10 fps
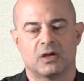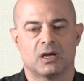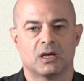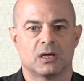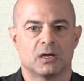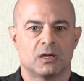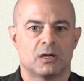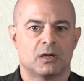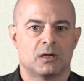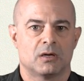a
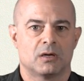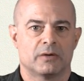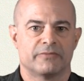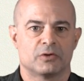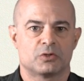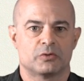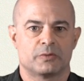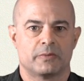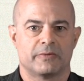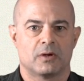virtuous
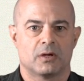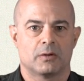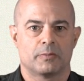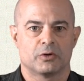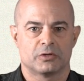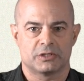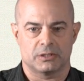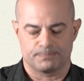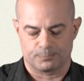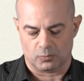person.
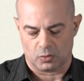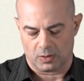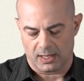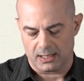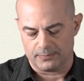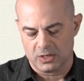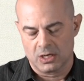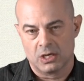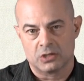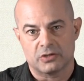Okay,
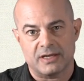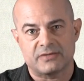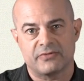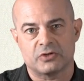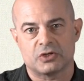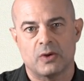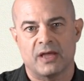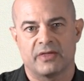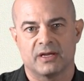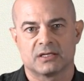so that's virtue
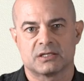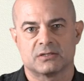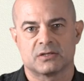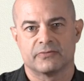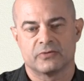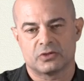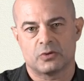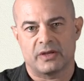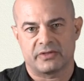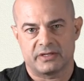ethics. So
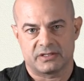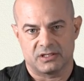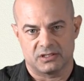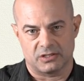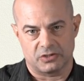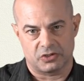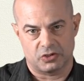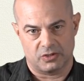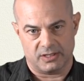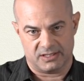virtue ethics is
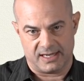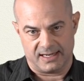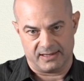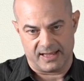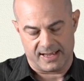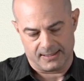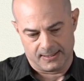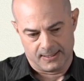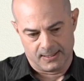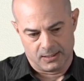understood as taking that
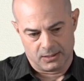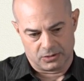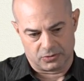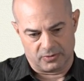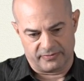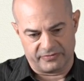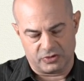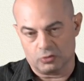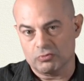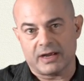sort of
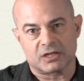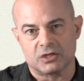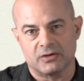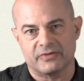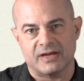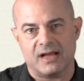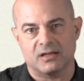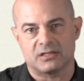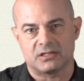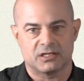direction of
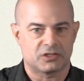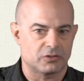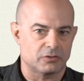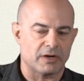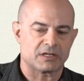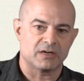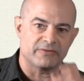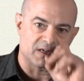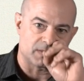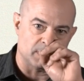analysis or direction of
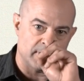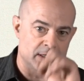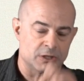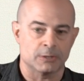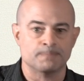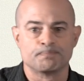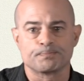explanation